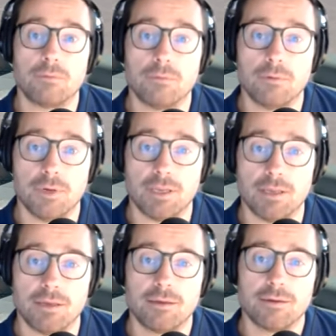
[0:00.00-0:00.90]

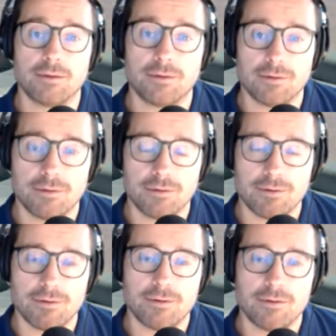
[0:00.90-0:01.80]

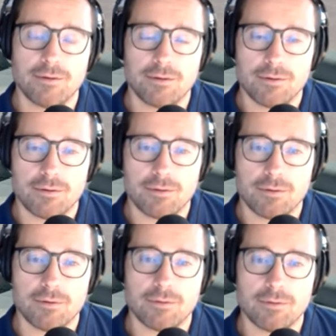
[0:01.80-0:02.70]

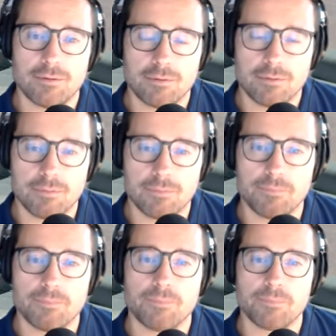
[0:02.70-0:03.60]

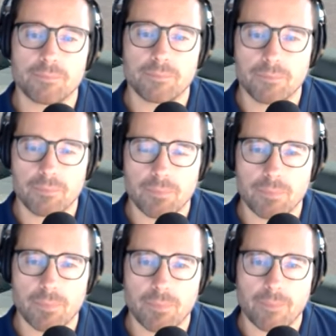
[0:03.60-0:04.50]

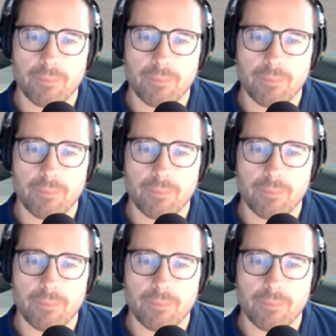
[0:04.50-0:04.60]
[no speech]